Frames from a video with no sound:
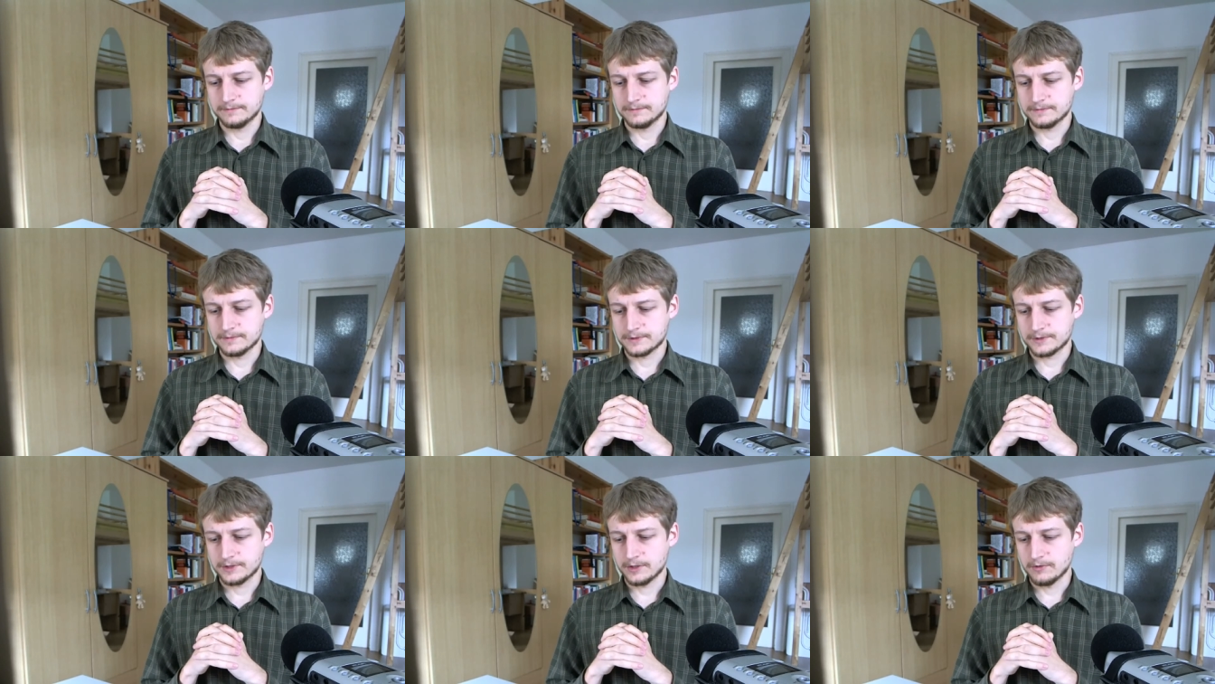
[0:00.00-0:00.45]

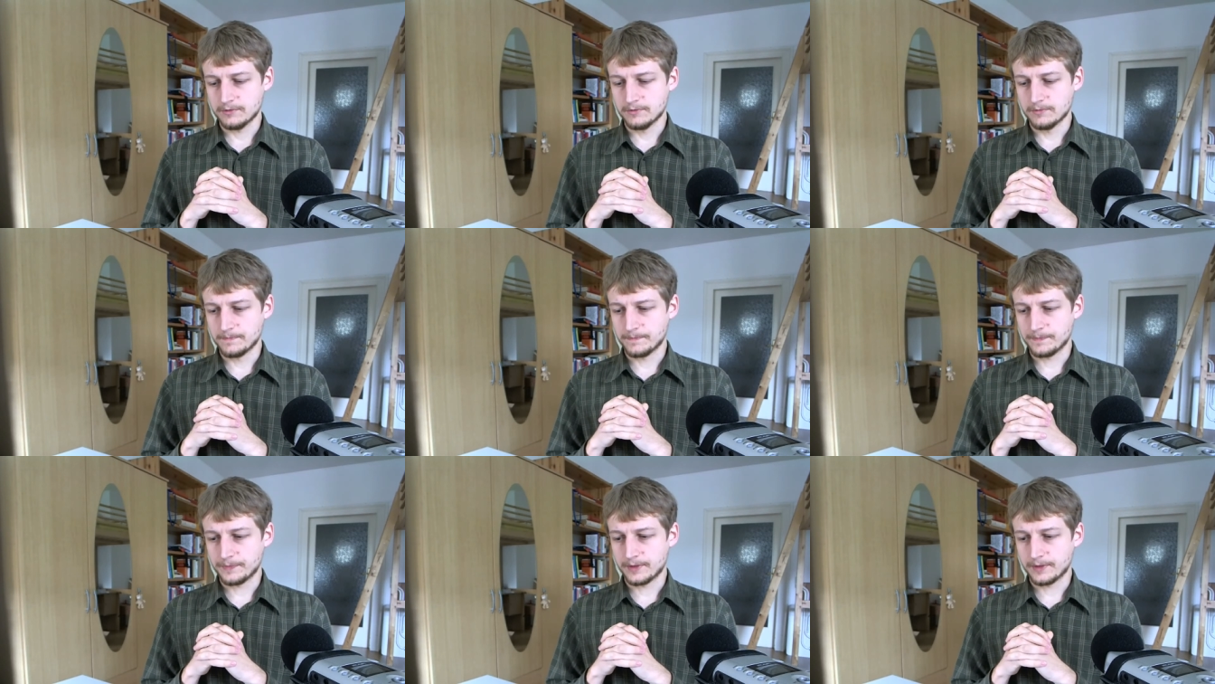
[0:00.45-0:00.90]

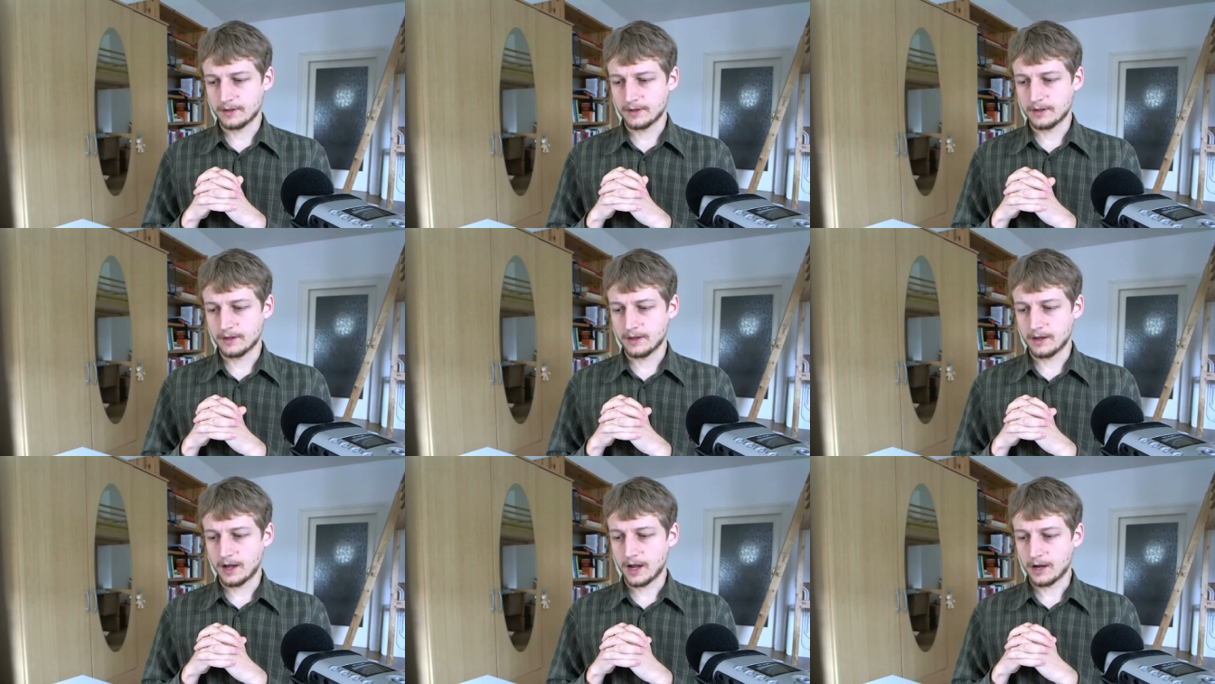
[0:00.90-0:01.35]
So
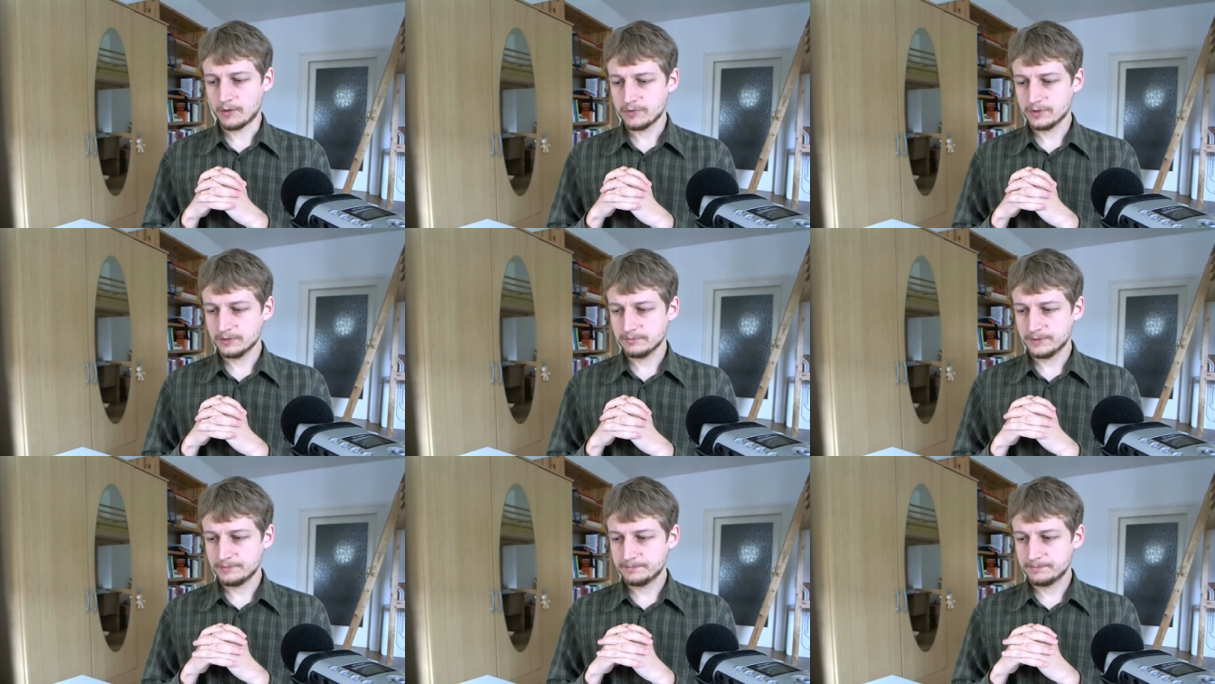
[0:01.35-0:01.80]
I
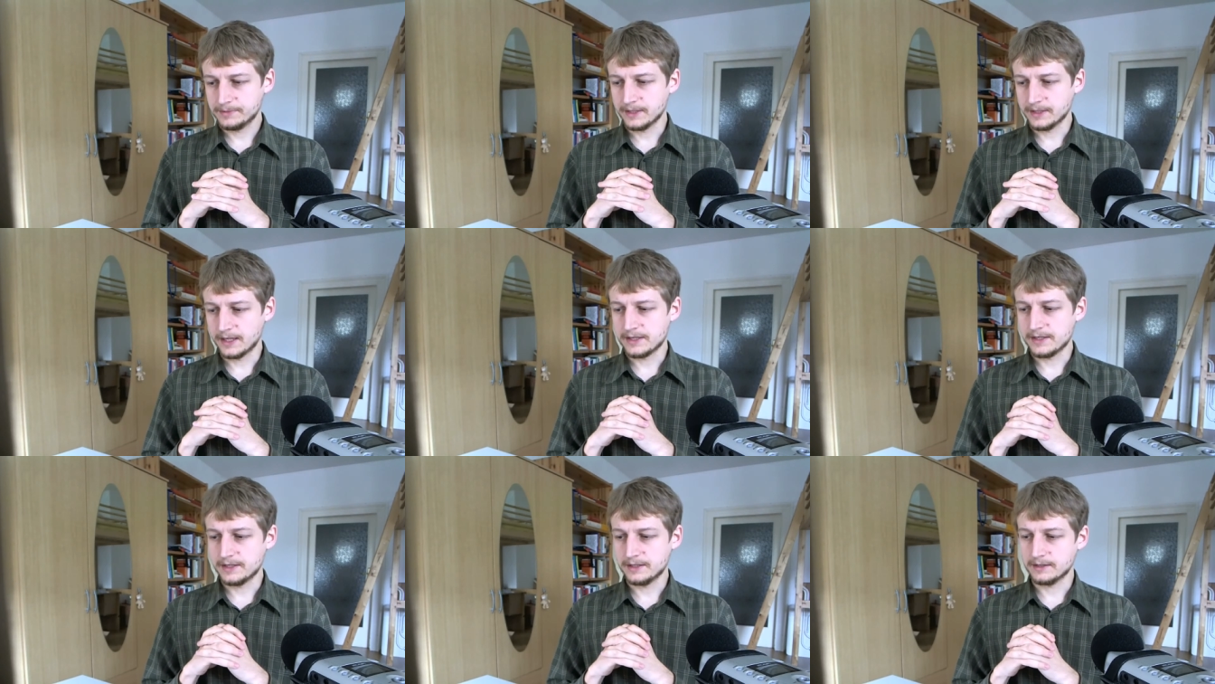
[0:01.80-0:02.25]
will be
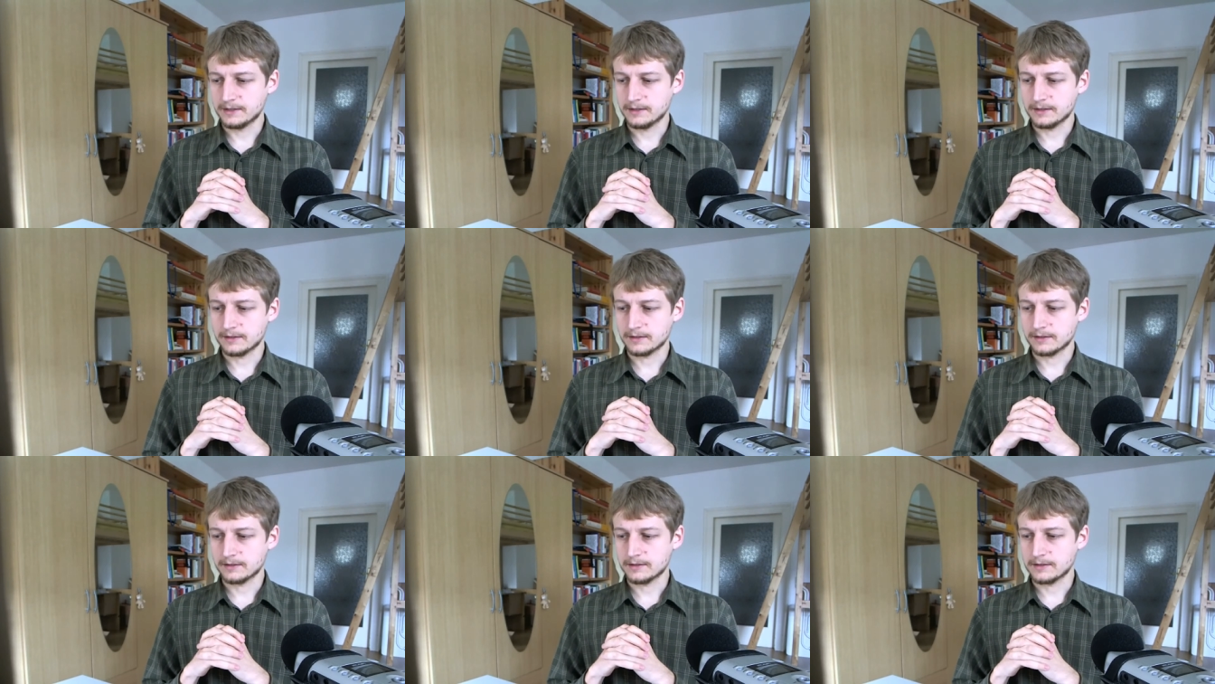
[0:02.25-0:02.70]

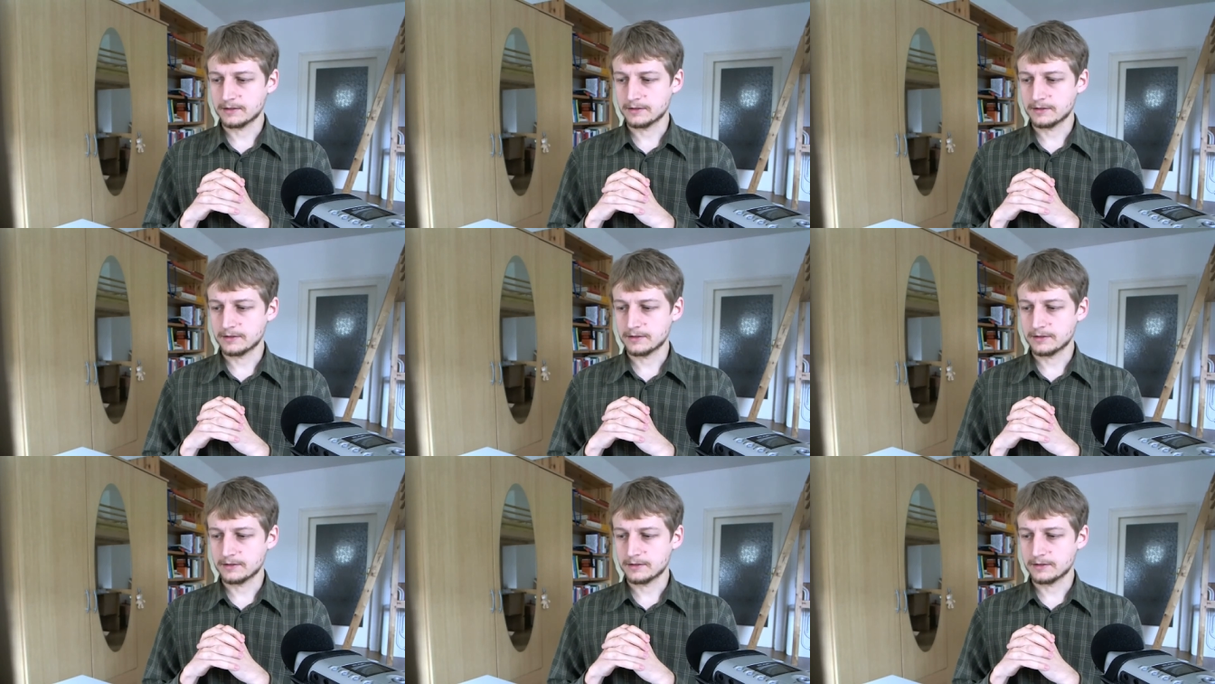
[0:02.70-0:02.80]
playing